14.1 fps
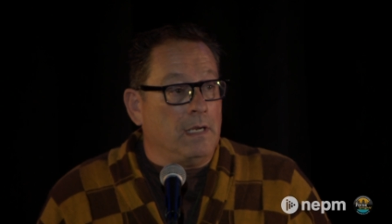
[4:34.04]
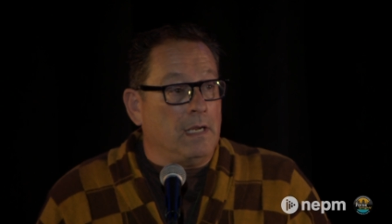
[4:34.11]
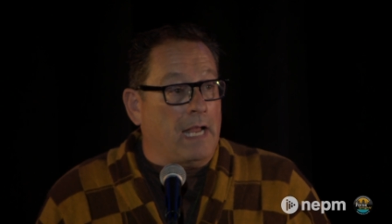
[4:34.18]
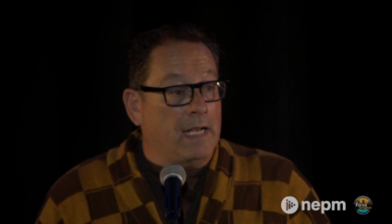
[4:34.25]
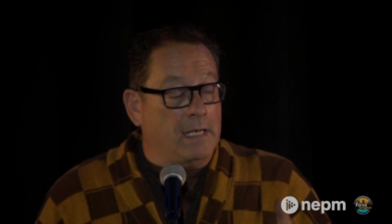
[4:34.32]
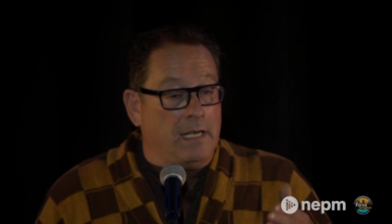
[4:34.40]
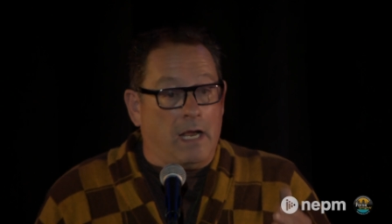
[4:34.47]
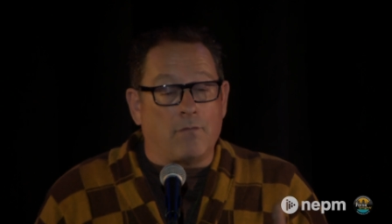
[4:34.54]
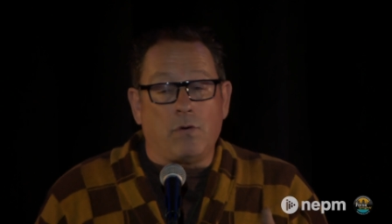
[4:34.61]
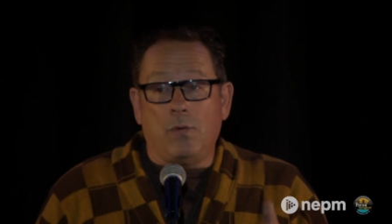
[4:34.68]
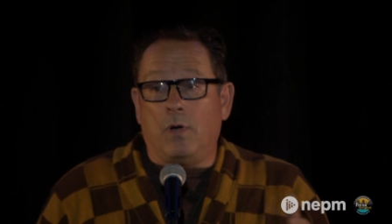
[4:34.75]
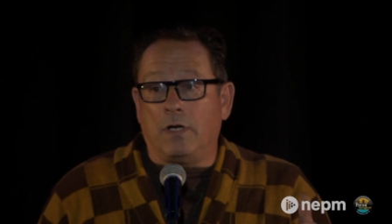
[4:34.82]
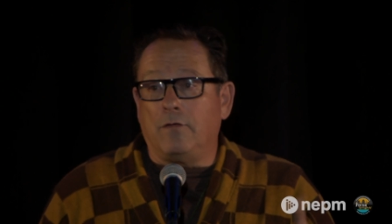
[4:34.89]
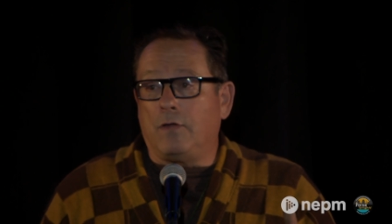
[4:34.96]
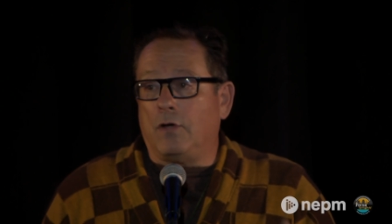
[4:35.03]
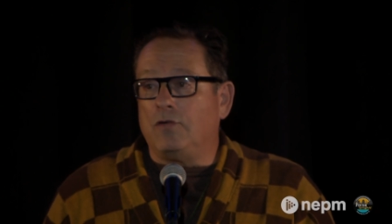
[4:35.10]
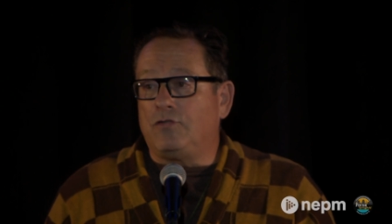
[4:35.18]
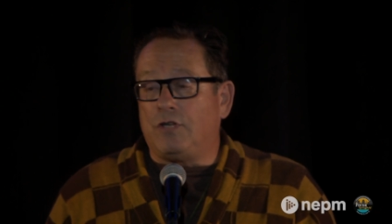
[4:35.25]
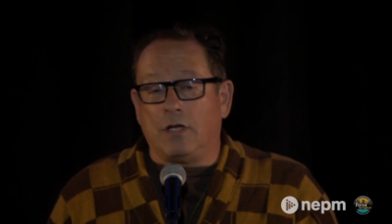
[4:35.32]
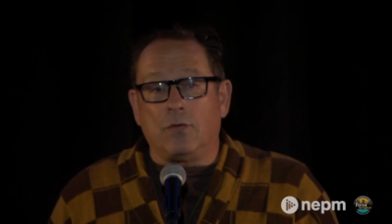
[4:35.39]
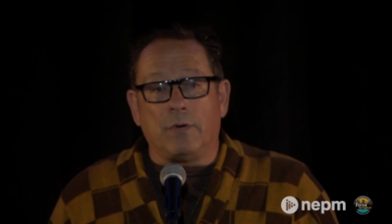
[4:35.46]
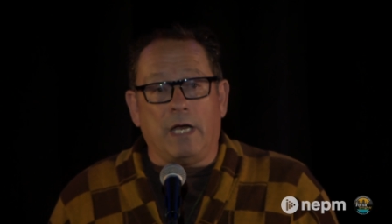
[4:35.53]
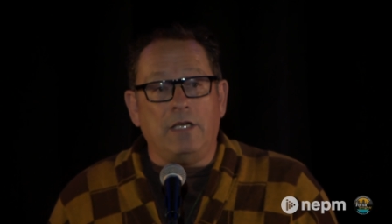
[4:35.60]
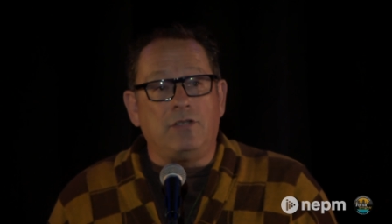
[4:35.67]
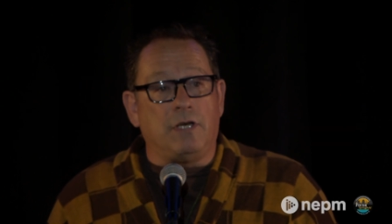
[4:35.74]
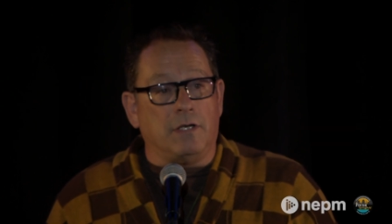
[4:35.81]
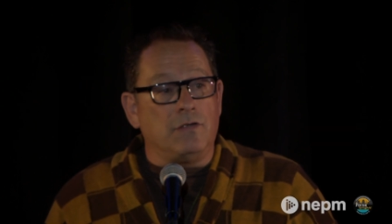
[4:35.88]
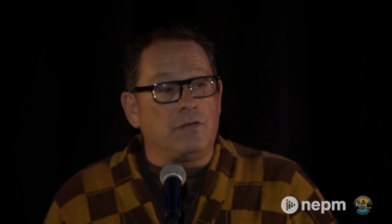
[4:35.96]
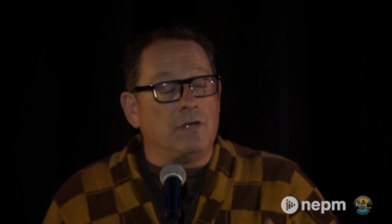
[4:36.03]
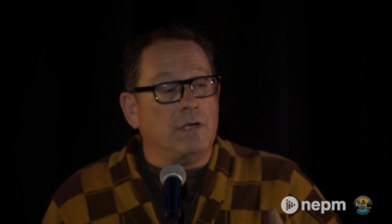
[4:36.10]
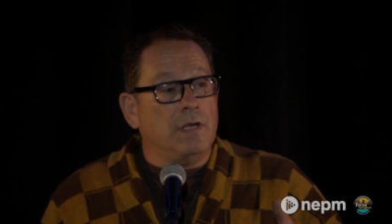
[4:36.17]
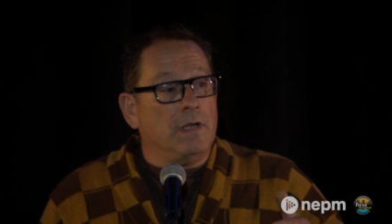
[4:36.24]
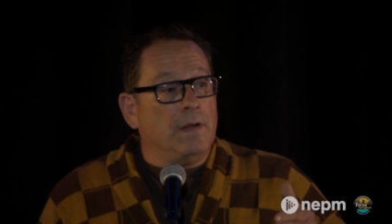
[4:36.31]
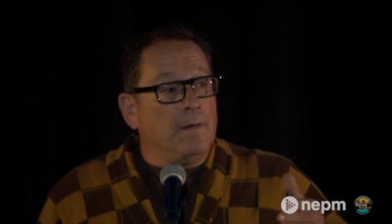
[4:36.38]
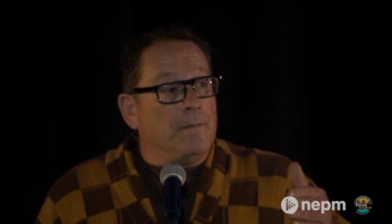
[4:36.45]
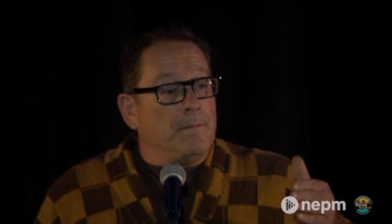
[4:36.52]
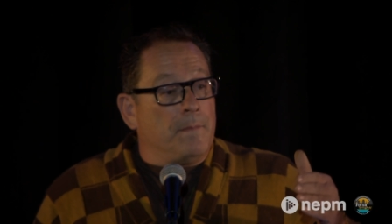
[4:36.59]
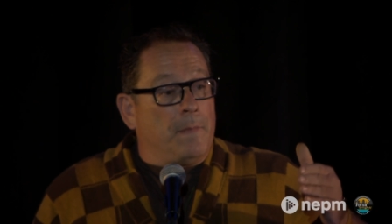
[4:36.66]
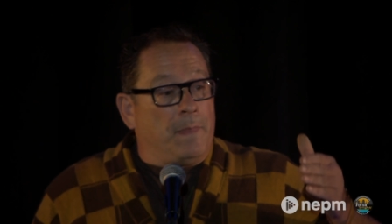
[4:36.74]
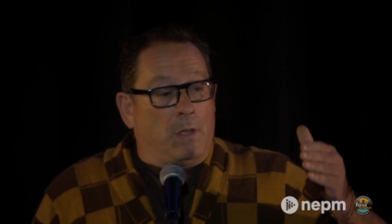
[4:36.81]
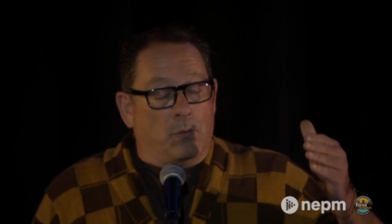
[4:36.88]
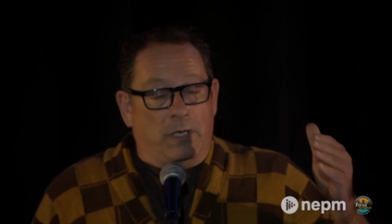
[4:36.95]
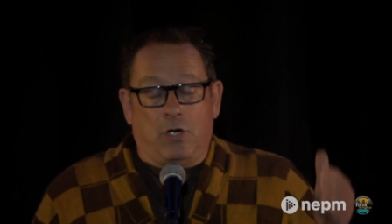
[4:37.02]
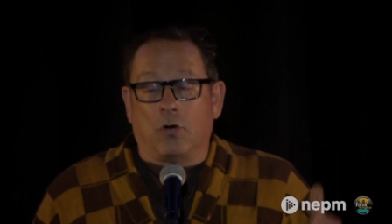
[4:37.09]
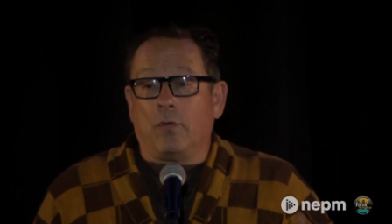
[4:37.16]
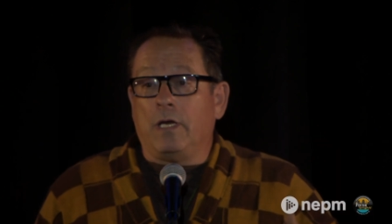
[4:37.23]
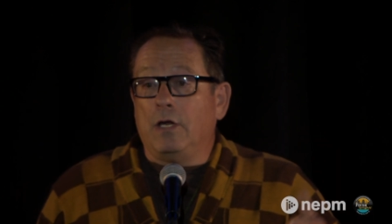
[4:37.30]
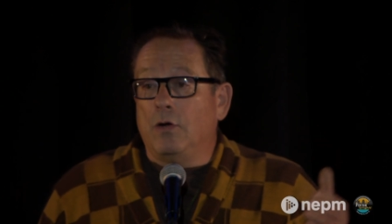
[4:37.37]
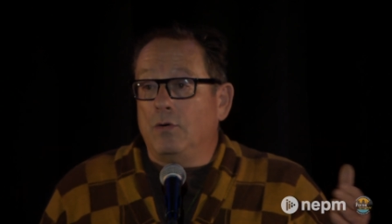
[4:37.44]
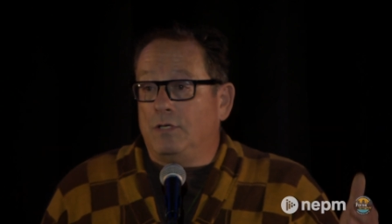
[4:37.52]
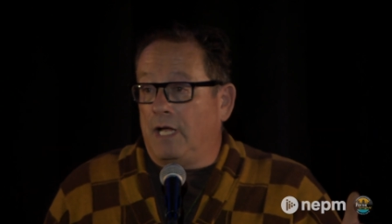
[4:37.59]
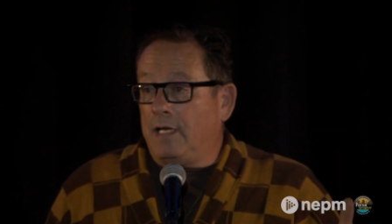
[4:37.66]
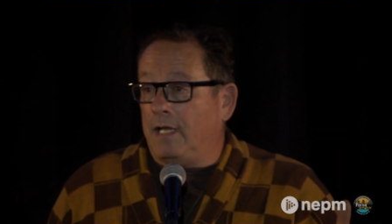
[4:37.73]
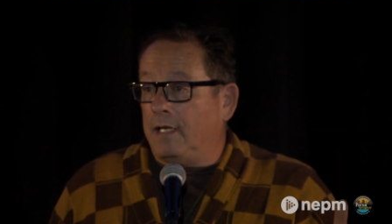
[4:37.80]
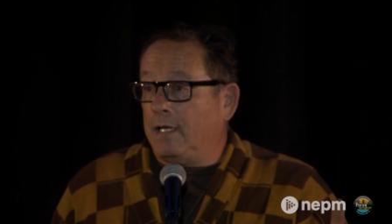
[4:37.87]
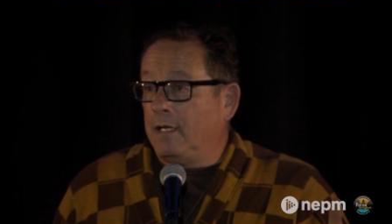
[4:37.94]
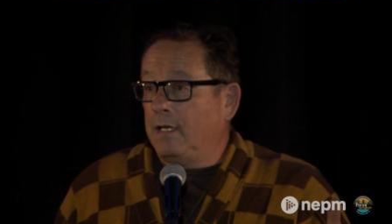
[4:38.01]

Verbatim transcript: And in every one of those generations, the recurring whodunit